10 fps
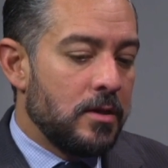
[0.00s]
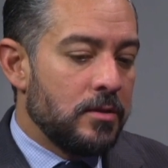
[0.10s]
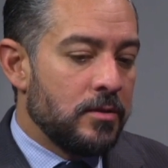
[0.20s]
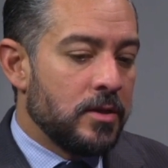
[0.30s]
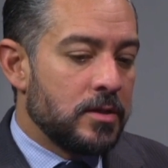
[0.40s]

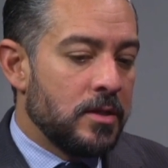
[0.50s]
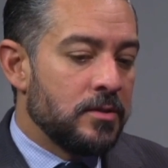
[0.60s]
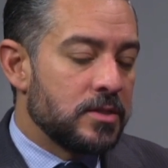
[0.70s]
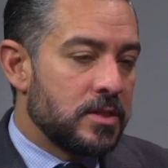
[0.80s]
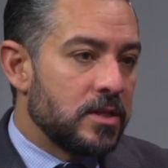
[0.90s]
that in
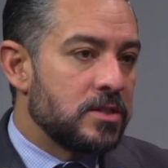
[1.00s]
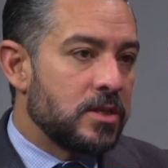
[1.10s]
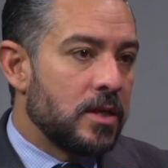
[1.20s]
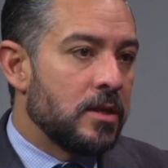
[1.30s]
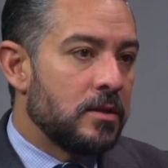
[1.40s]
the state
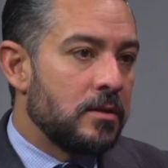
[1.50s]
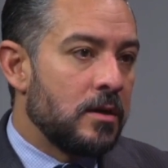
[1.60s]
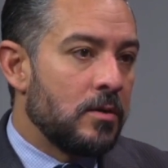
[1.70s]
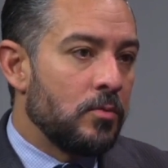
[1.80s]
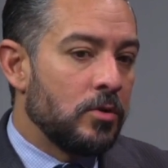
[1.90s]
senate
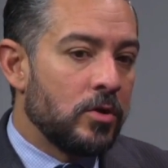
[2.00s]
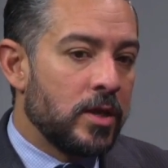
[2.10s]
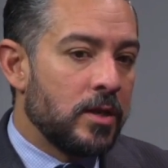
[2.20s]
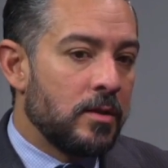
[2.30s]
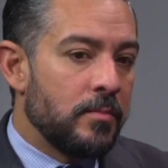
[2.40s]
uh, we're
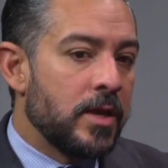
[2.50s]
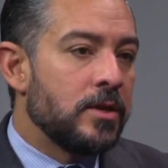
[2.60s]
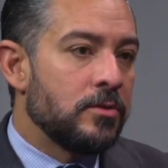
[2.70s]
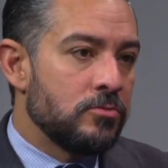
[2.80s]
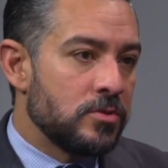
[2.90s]
looking at
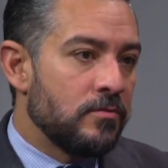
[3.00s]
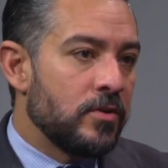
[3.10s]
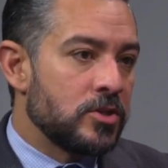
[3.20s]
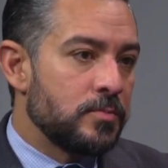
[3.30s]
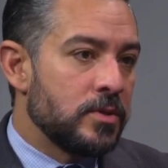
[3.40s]
making those
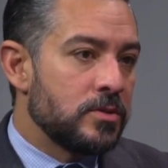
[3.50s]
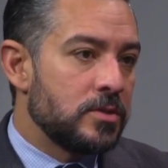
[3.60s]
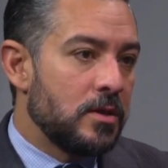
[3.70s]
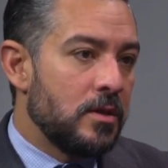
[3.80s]
investments